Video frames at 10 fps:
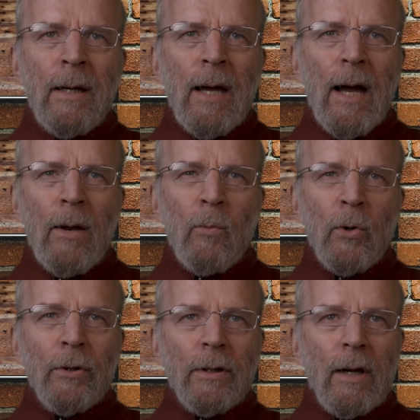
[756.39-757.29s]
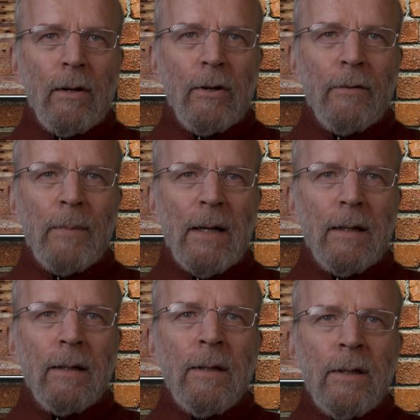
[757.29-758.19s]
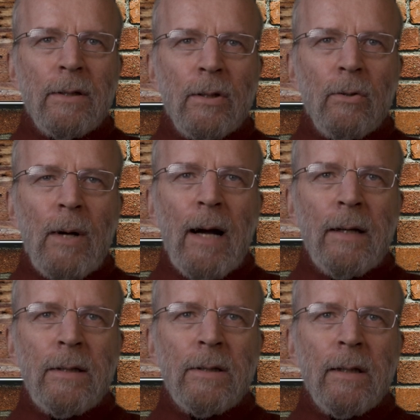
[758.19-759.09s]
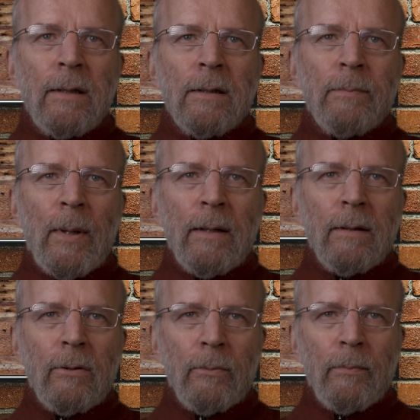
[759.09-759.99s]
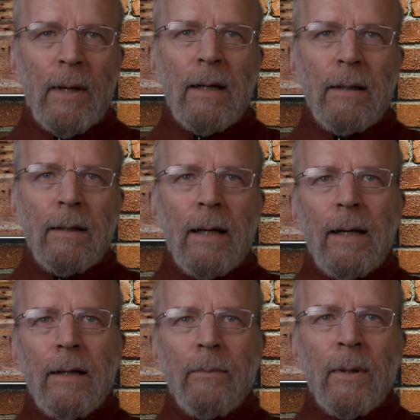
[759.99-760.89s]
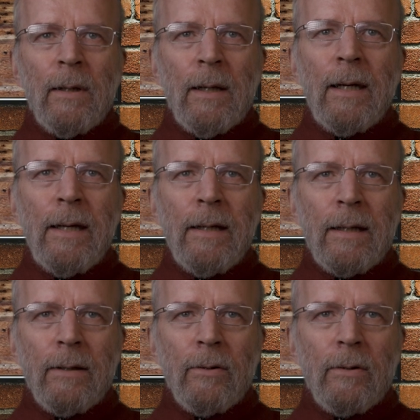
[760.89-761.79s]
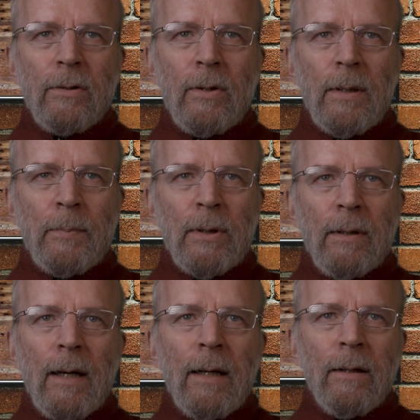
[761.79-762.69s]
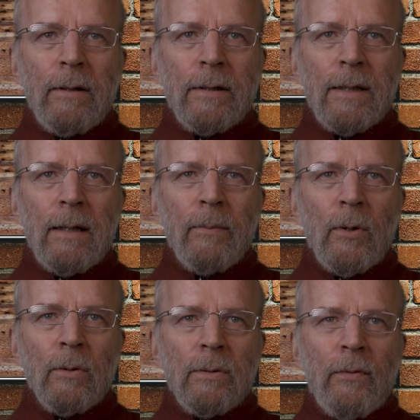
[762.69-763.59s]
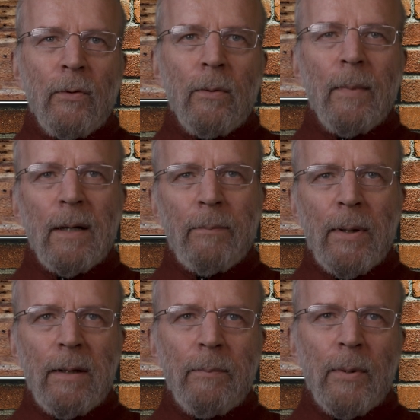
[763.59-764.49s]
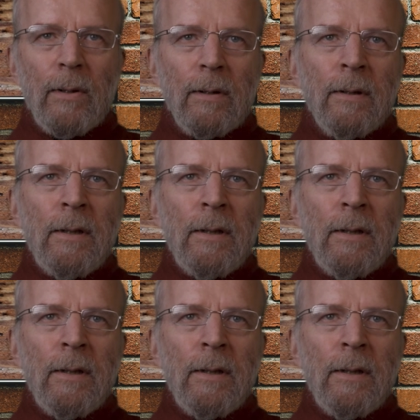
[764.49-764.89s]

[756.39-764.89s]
and wanted a lot of money. So I changed my domain name, link in the description, and the same goes for my PayPal